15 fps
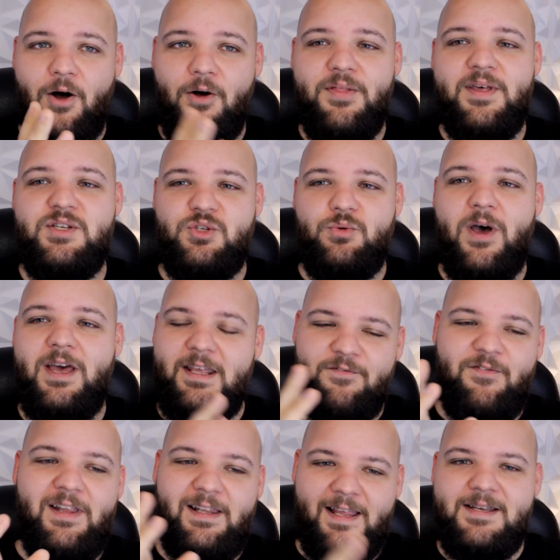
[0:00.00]
All that sweat, if
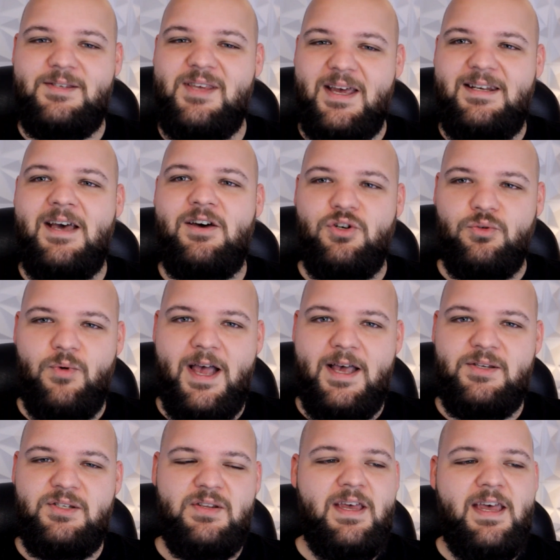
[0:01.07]
I like sat down to
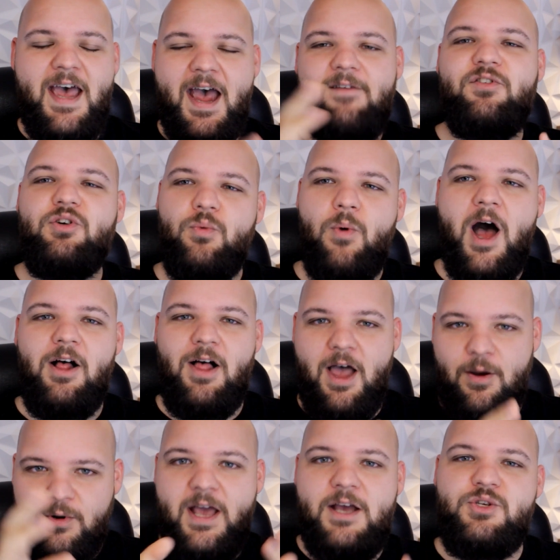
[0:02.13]
rest, after a while I
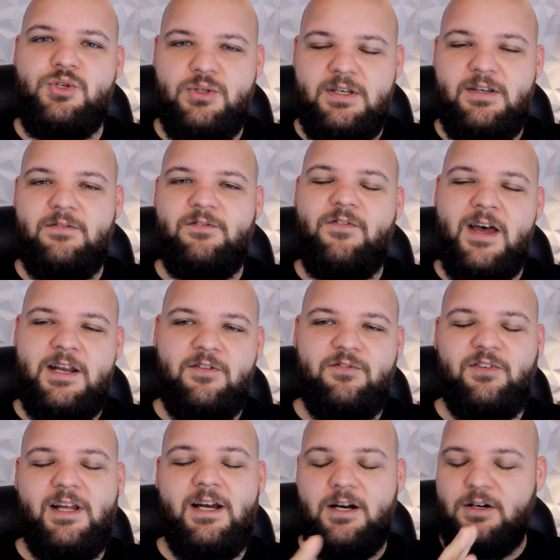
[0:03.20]
would actually find a
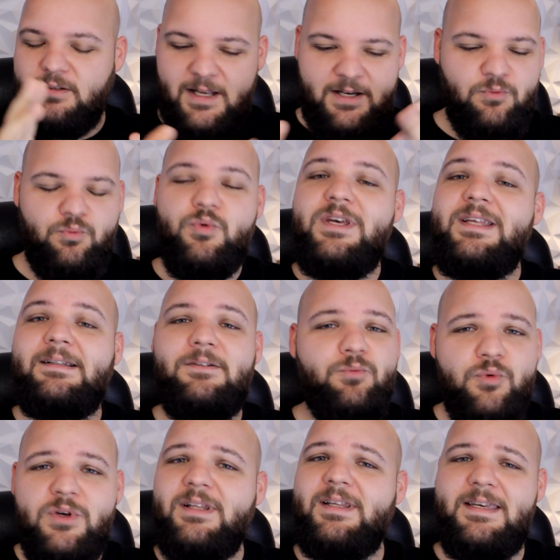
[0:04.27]
flare, like
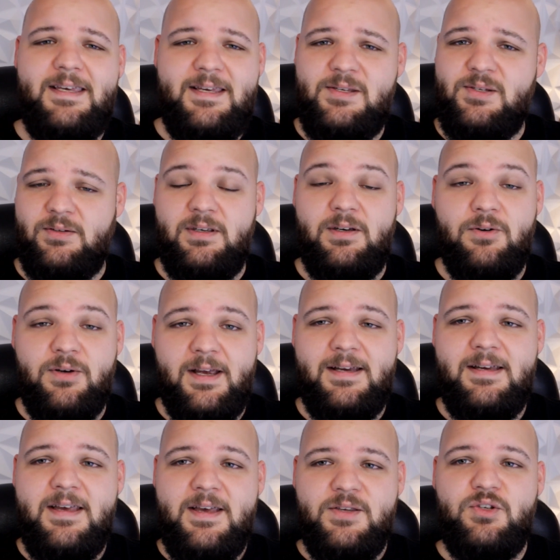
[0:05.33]
really easily, okay?
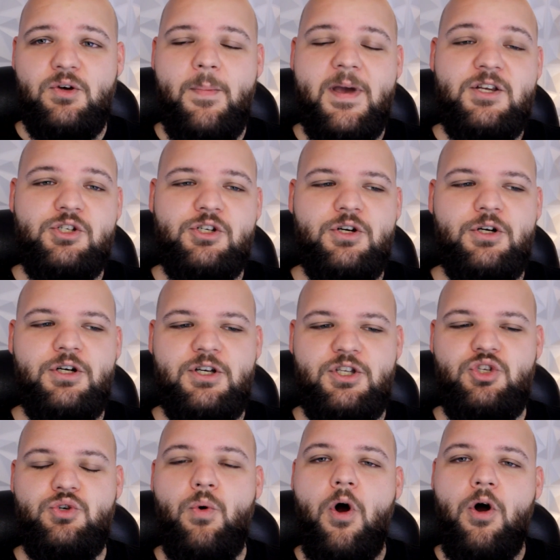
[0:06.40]
So make sure
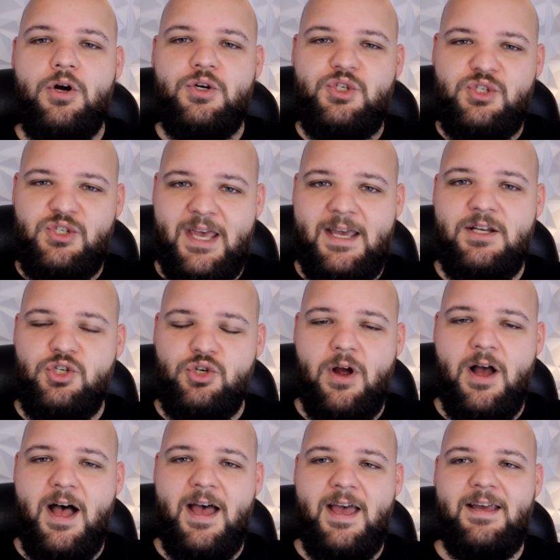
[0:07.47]
you are staying
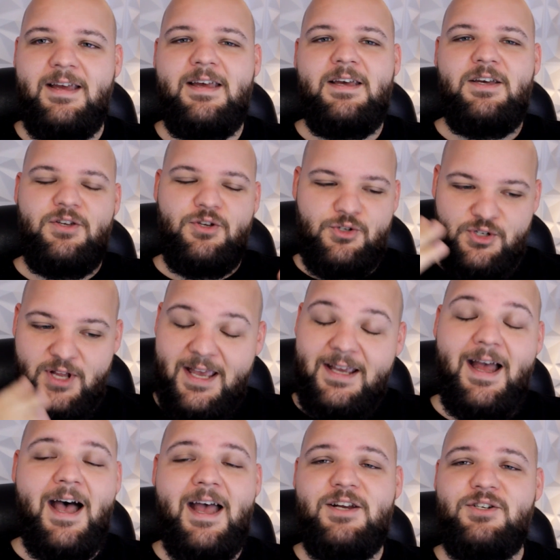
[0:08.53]
dry, you're staying
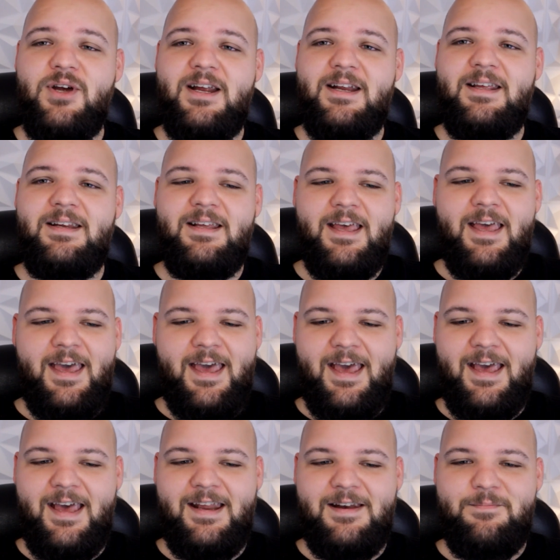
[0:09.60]
hydrated,
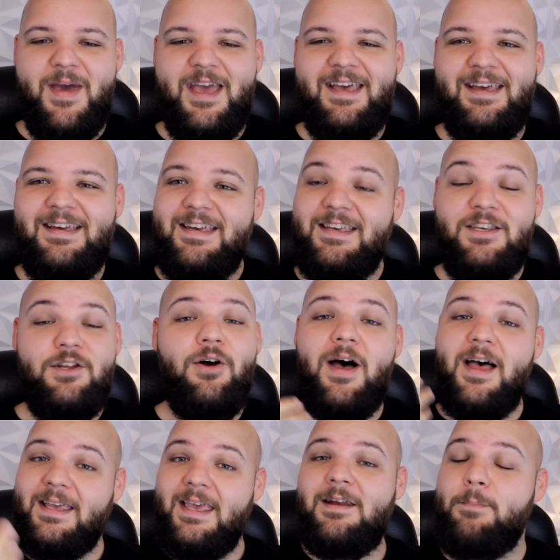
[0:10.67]
and
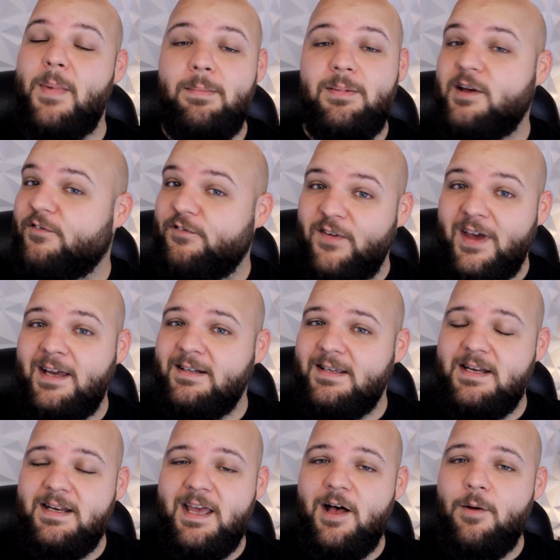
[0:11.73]
again, maybe a fan
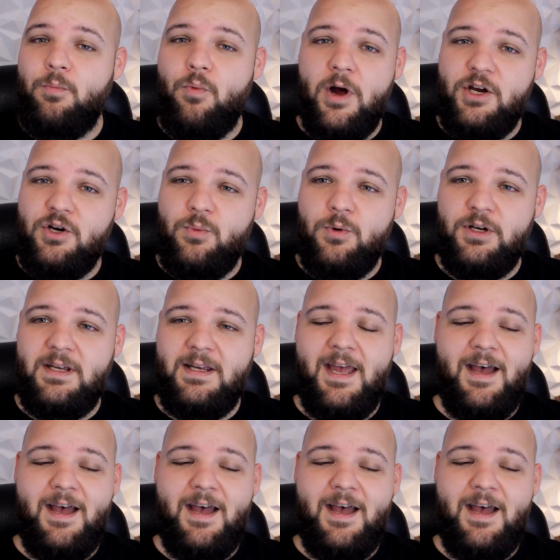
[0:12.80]
can help while you're working